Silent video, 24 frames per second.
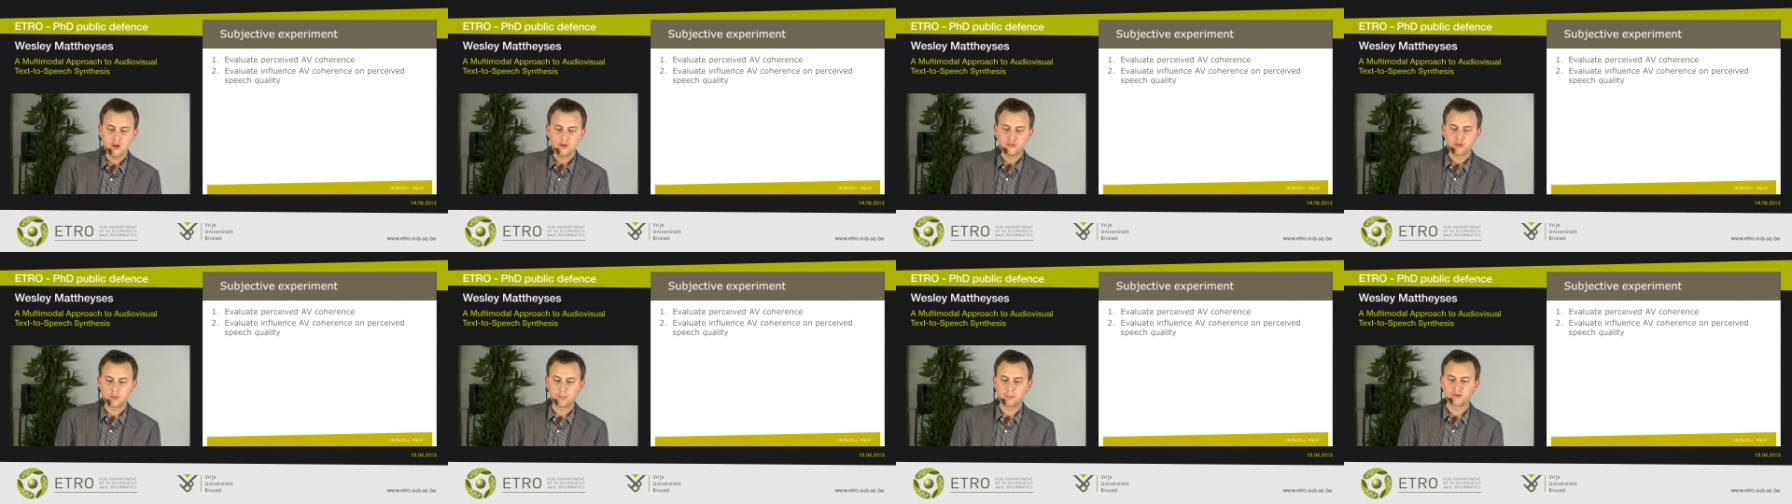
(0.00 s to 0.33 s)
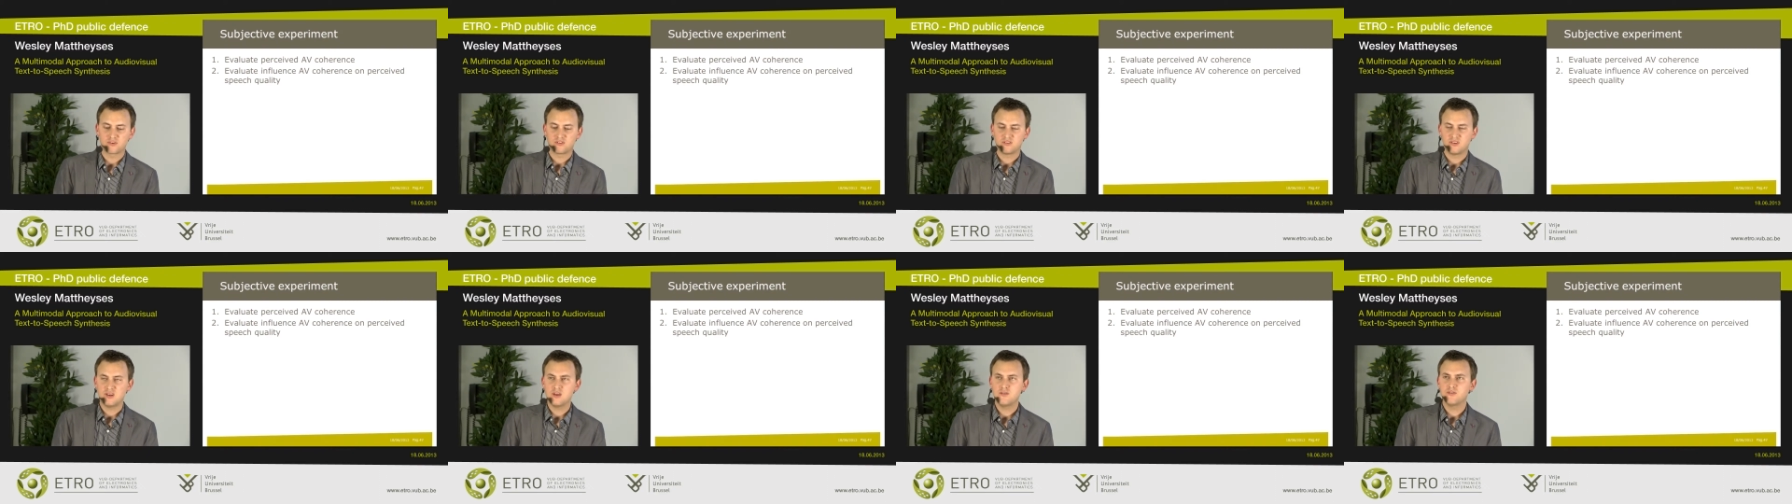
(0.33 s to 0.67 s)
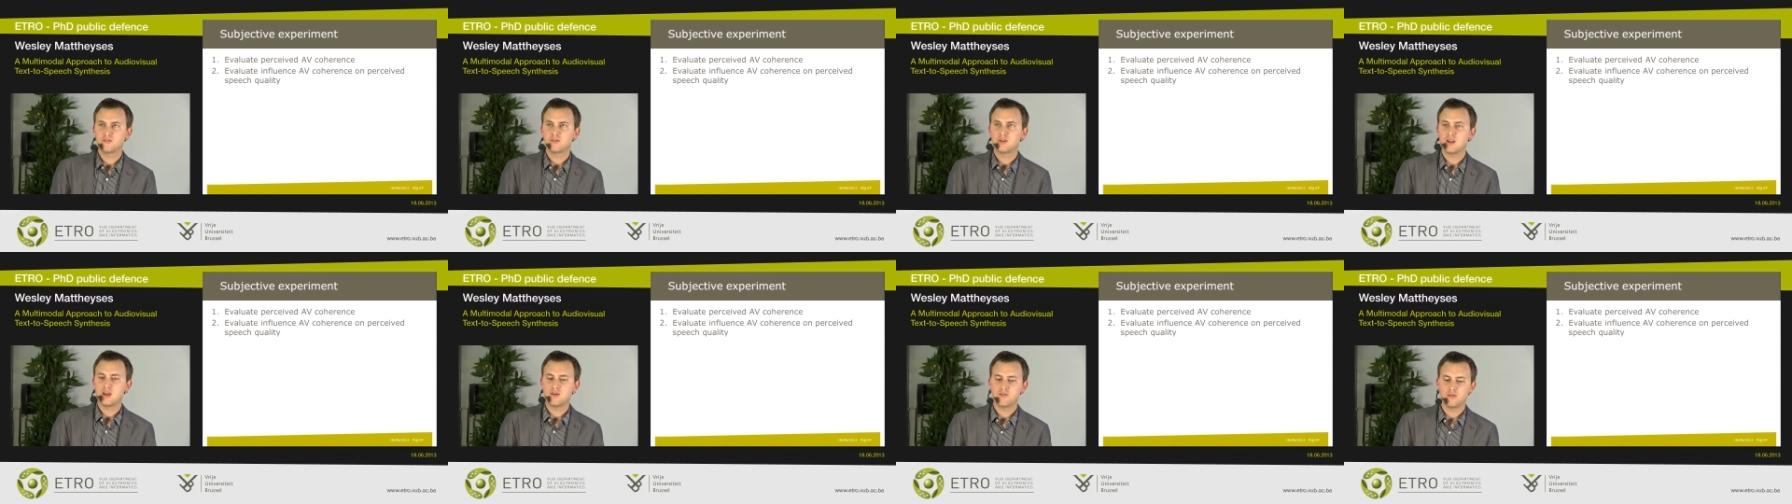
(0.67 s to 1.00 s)
the
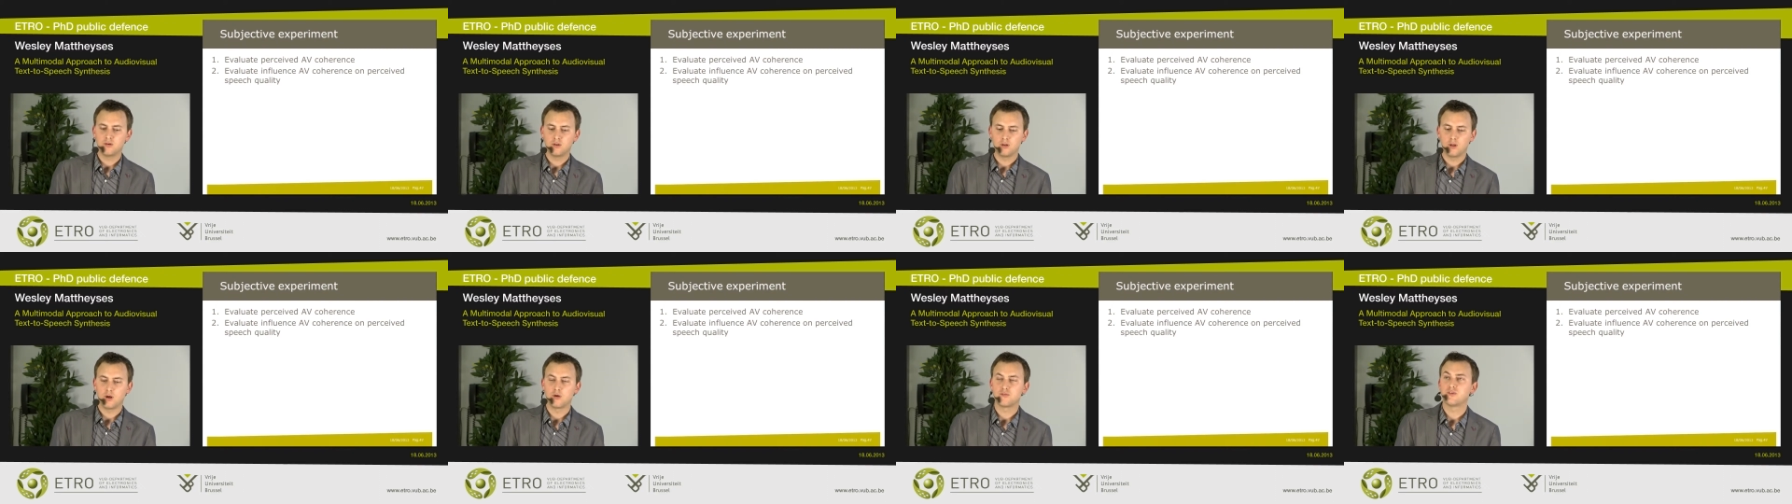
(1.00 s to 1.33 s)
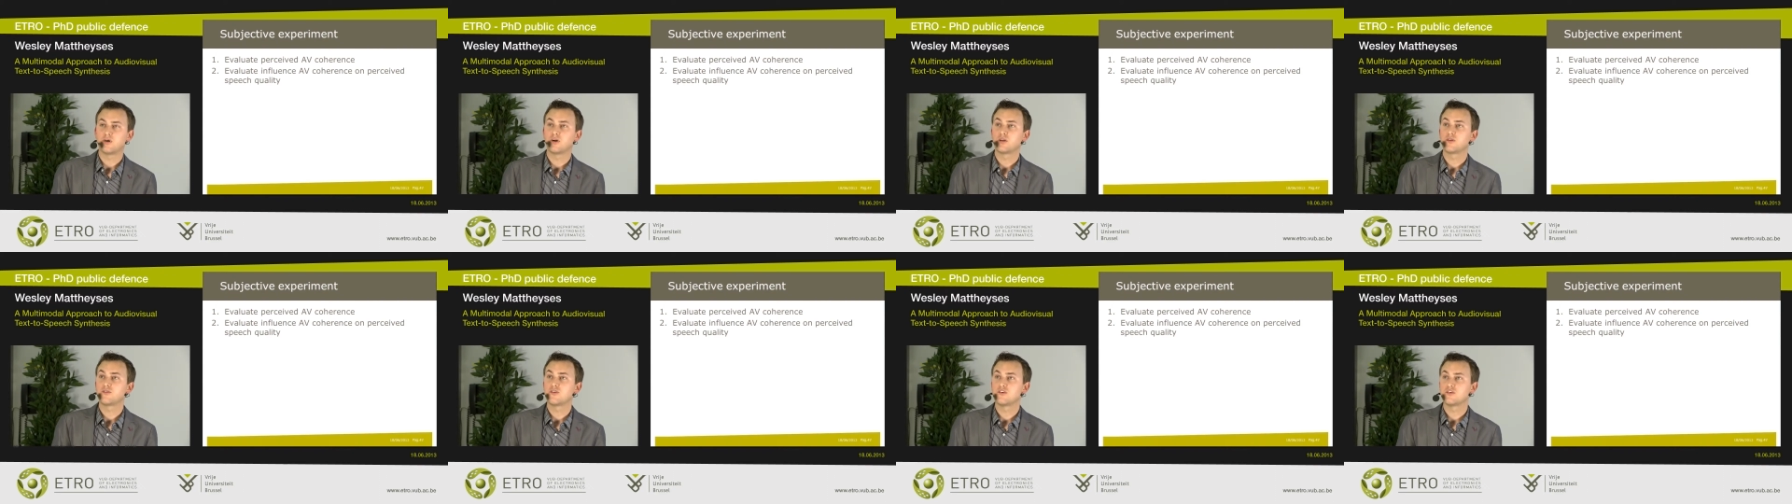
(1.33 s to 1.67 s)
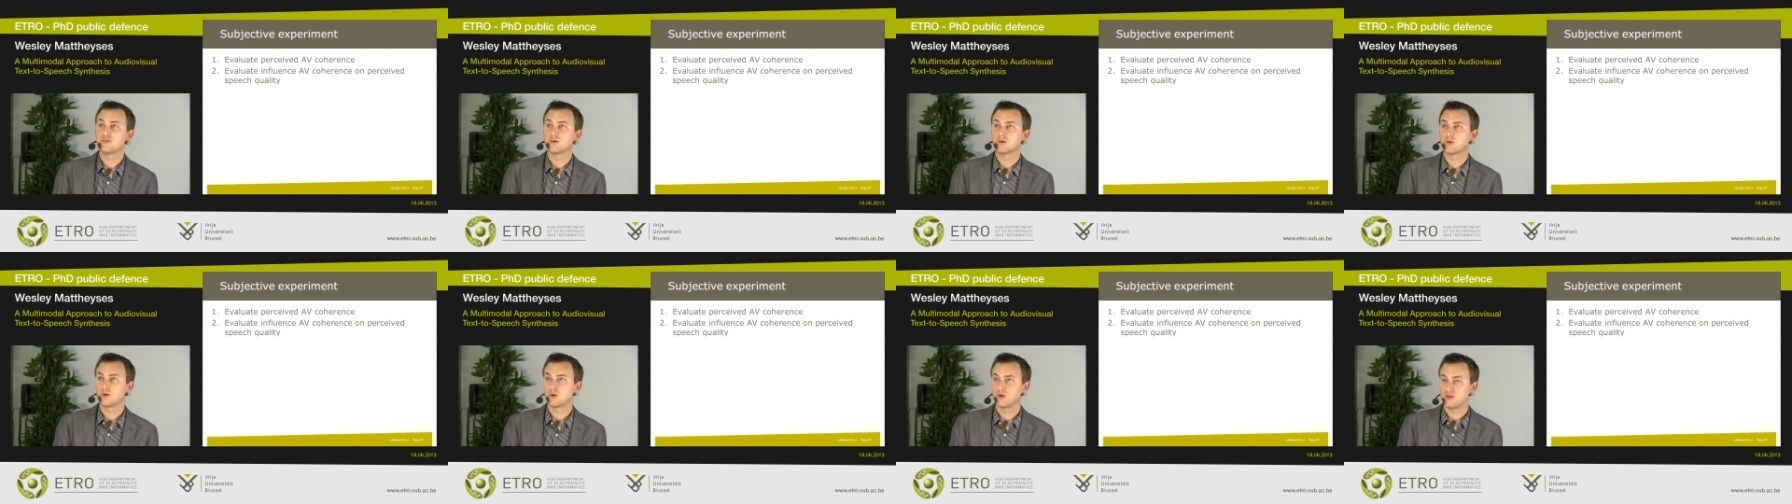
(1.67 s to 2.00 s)
perceived level of
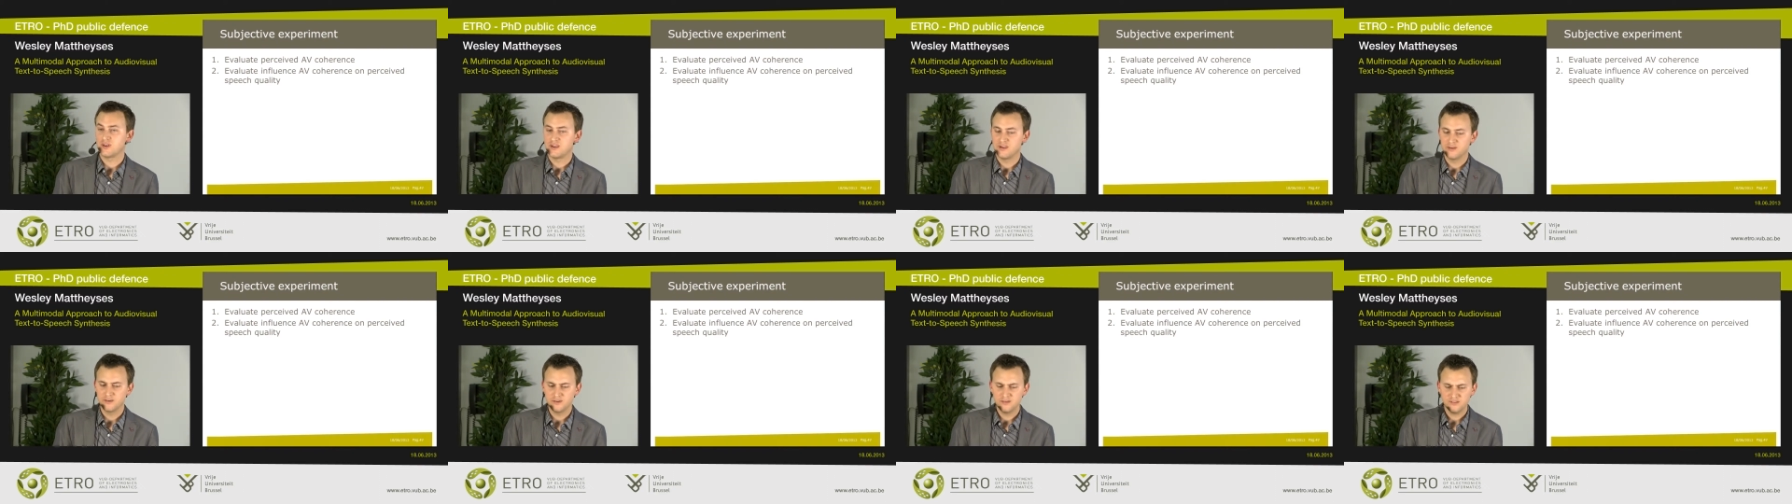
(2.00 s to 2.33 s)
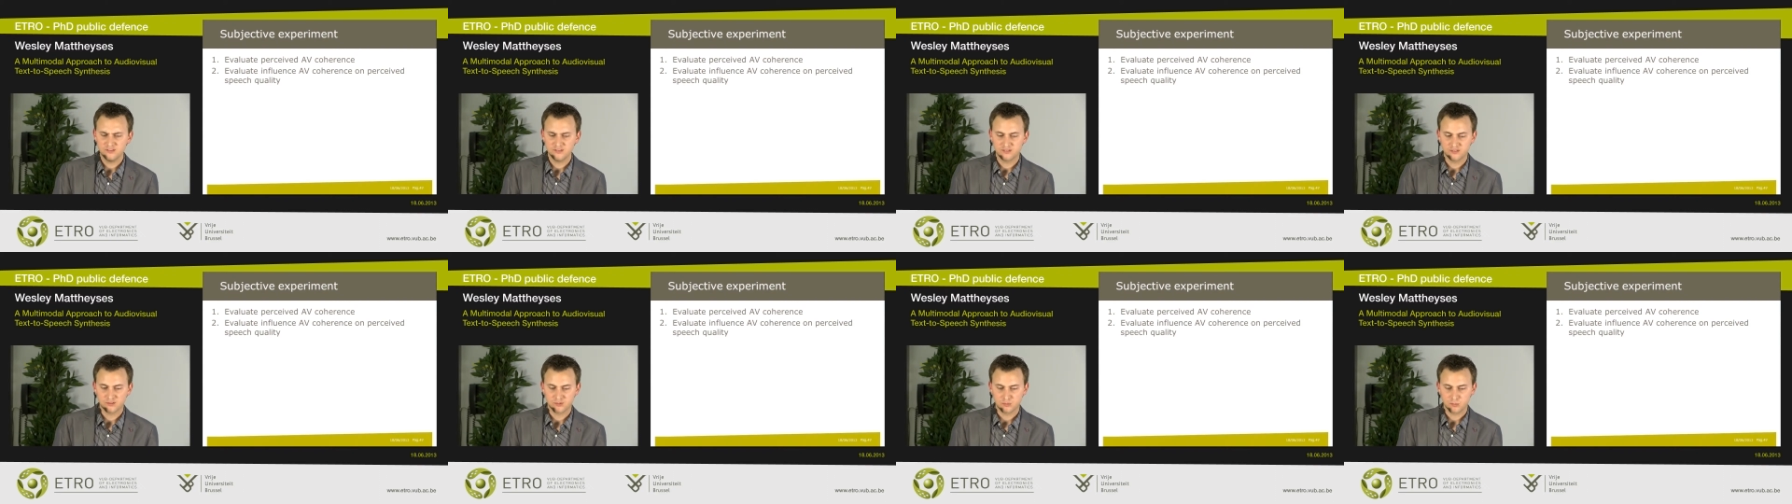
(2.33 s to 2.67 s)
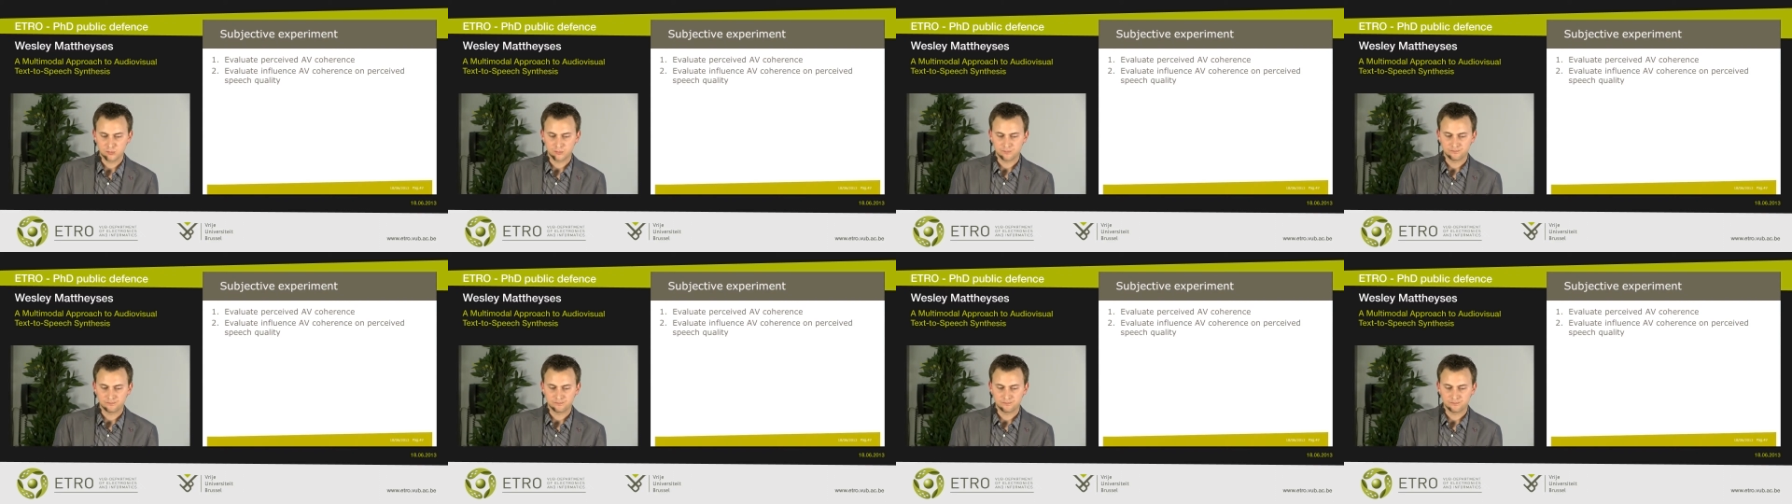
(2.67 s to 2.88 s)
audiovisual coherence